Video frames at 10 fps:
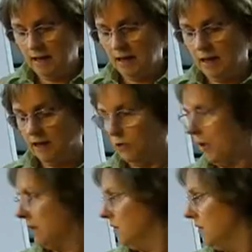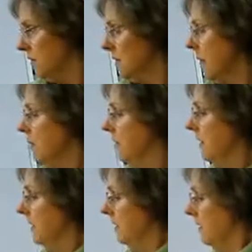And we can do the same
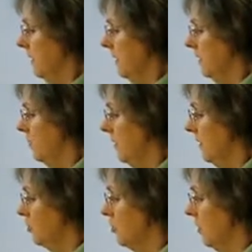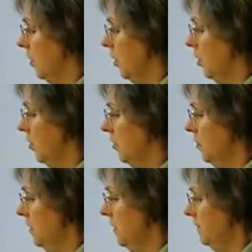thing with our short O.